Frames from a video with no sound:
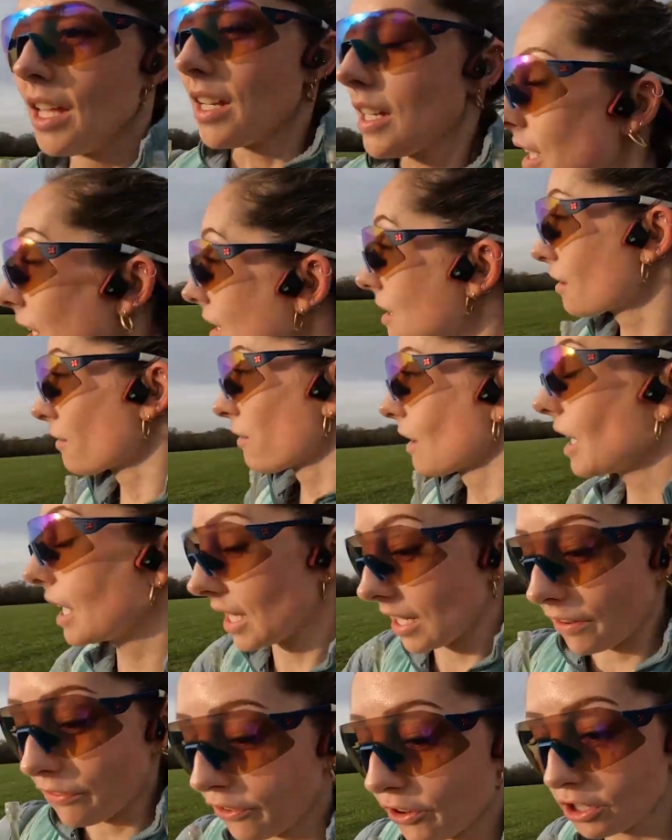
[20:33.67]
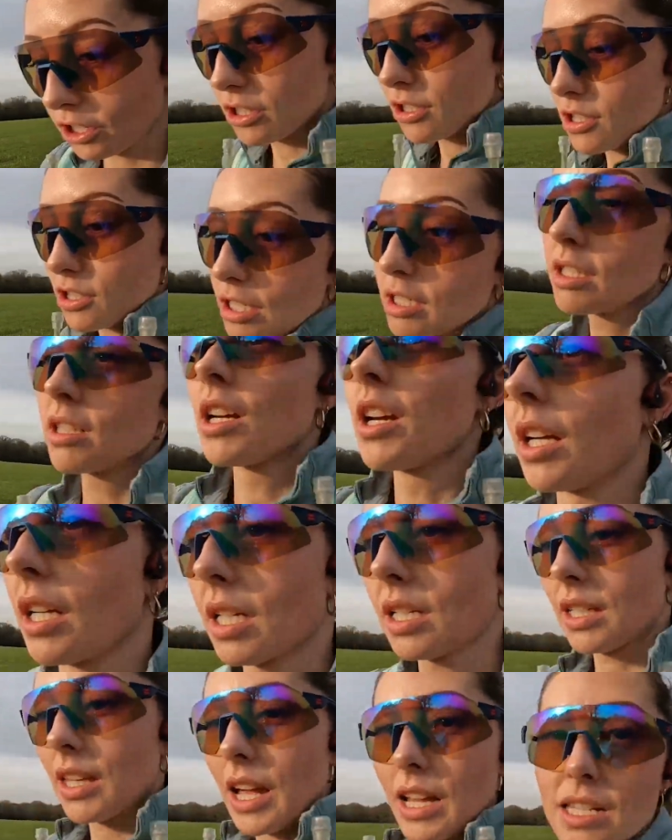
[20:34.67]
need to really focus on
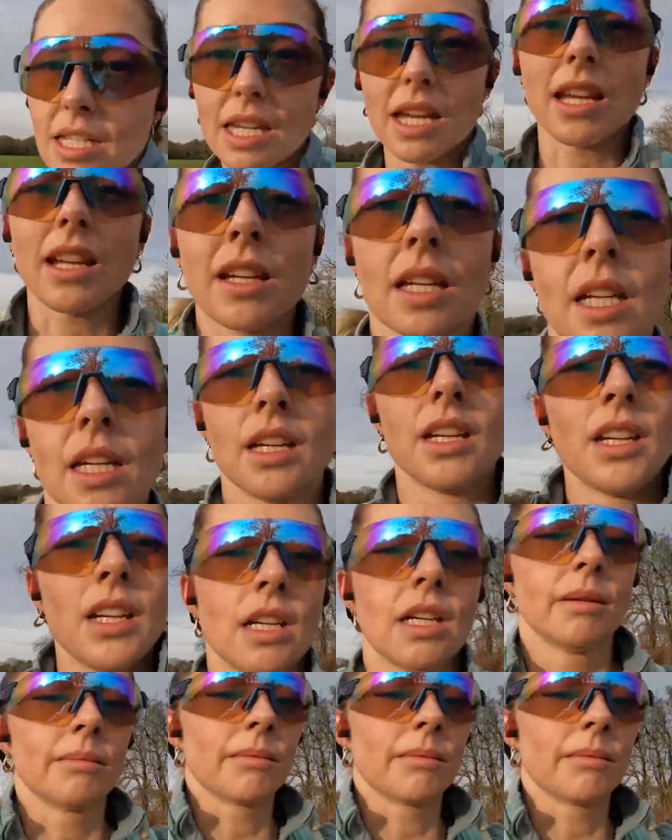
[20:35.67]
getting, oh